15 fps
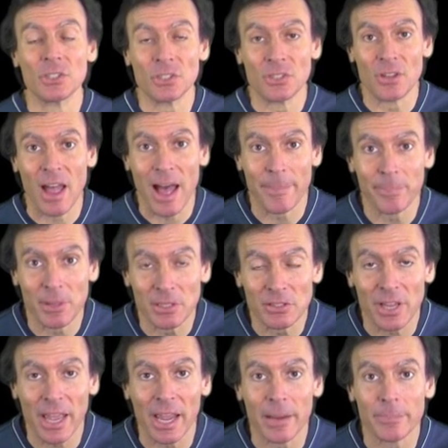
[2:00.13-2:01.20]
stop the
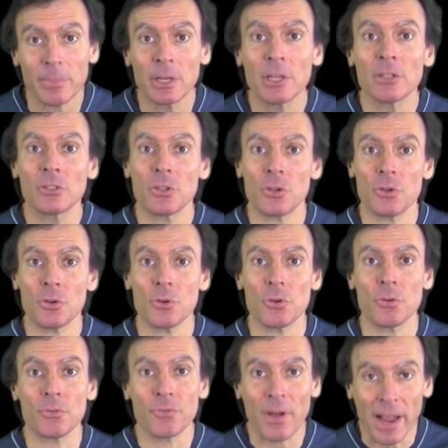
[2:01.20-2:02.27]
tape
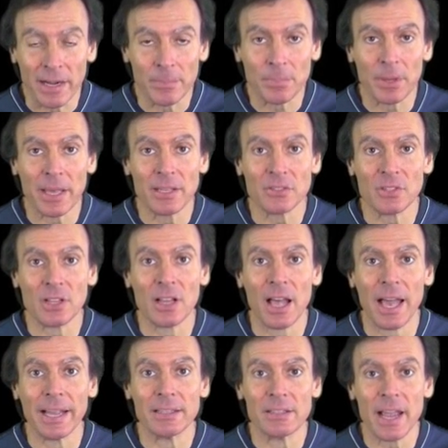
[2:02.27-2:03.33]
to find a place to
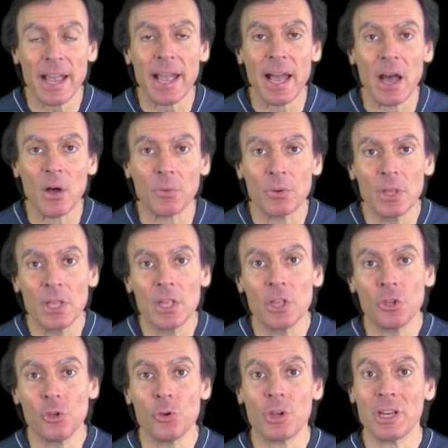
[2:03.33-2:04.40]
lie down,
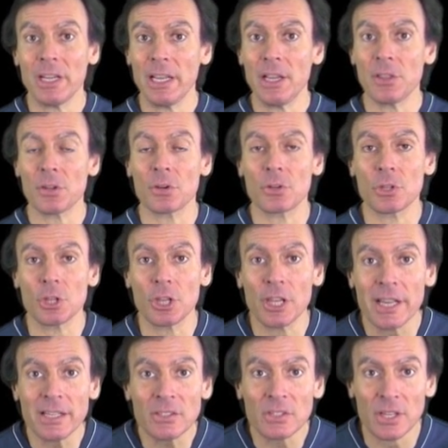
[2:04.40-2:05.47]
you can either
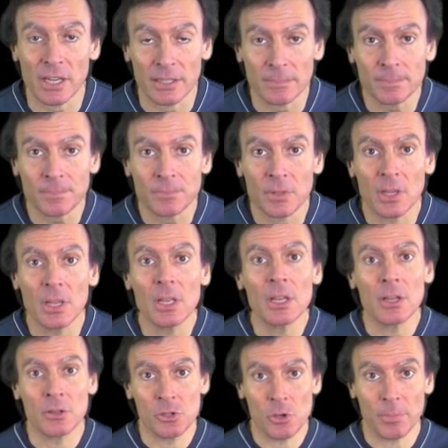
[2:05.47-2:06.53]
listen.
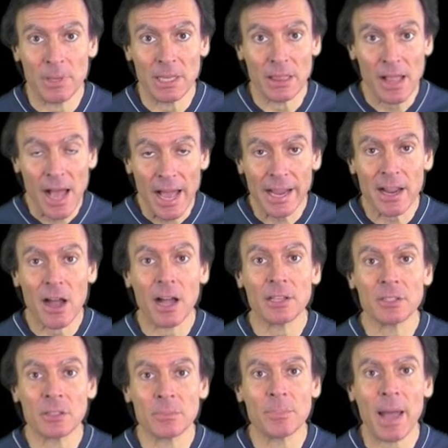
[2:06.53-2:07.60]
You'll be lying
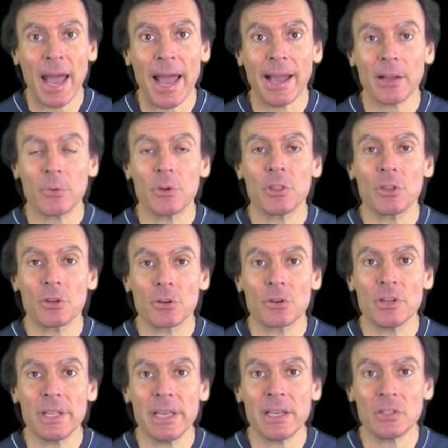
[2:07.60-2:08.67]
on your back with your
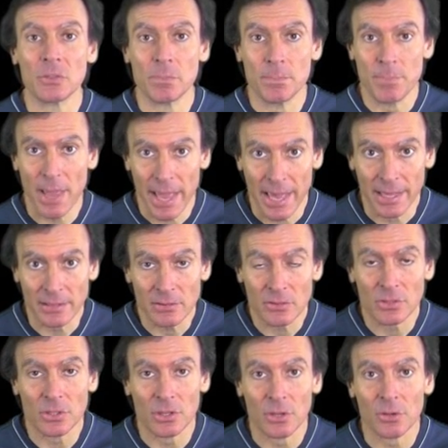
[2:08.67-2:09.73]
knees
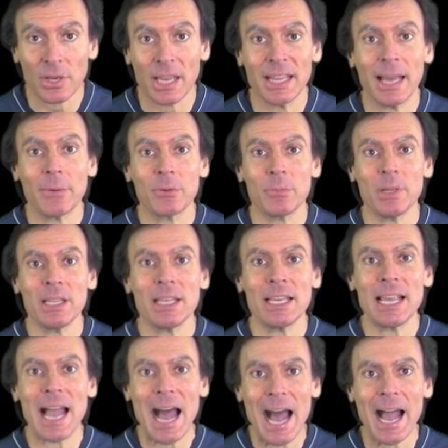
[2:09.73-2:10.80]
bent. Okay, that would be
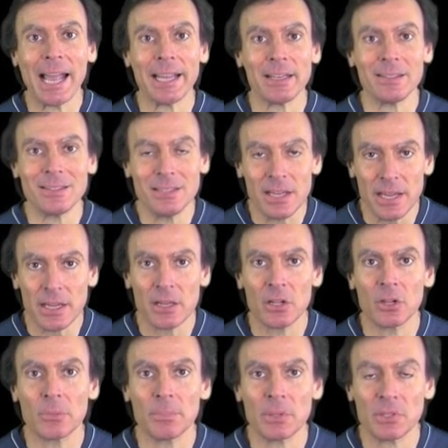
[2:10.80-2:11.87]
the
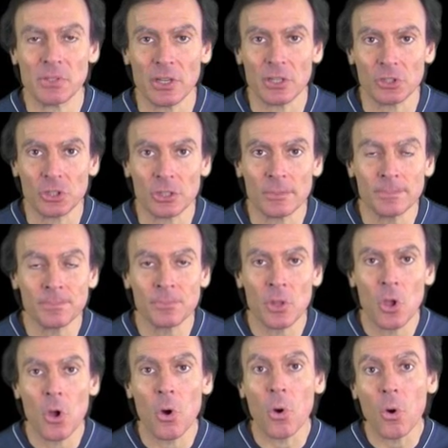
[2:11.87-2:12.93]
ideal position.
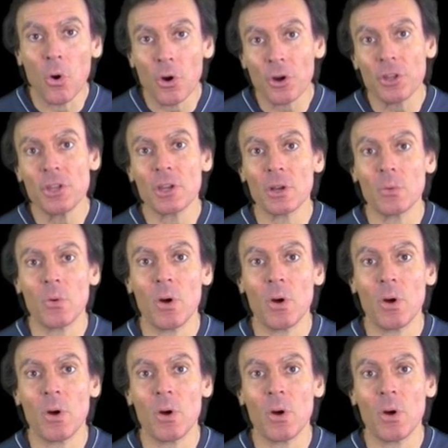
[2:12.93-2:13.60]
Or you can